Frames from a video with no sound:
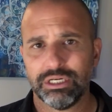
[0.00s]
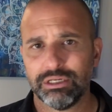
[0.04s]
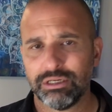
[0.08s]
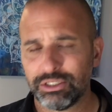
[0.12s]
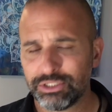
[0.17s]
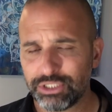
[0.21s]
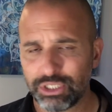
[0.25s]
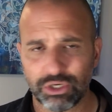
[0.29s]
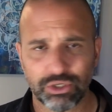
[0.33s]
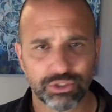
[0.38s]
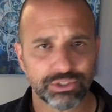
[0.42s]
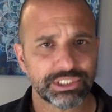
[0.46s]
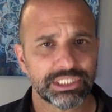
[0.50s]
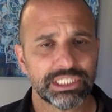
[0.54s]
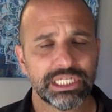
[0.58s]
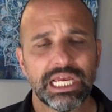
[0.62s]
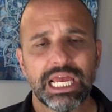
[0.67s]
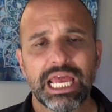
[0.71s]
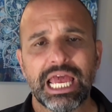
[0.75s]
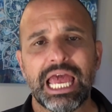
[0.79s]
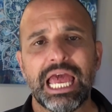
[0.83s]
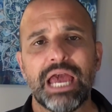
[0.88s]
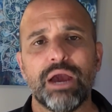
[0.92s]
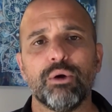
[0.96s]
adults.
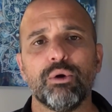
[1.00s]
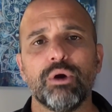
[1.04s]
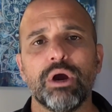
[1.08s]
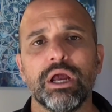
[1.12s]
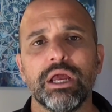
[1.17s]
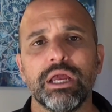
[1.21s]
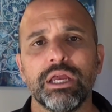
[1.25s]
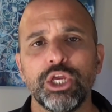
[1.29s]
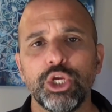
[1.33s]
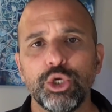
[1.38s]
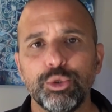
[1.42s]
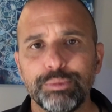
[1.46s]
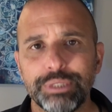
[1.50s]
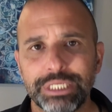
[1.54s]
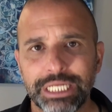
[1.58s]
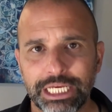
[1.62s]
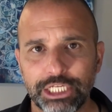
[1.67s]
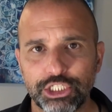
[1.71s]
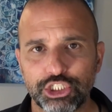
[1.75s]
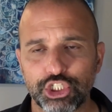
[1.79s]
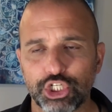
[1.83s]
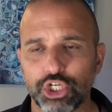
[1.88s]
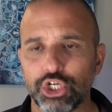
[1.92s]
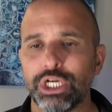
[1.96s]
Human
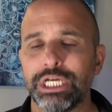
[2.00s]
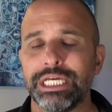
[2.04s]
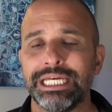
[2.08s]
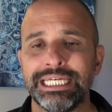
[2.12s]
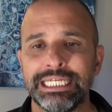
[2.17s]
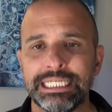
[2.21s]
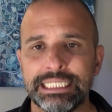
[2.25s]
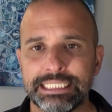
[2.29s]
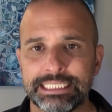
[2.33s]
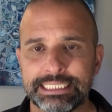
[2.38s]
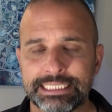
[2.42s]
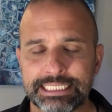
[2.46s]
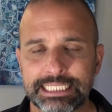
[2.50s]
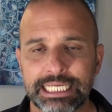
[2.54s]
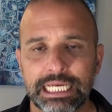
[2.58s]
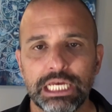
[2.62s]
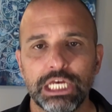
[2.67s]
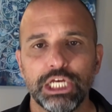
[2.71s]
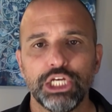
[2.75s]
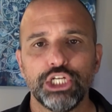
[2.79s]
nature is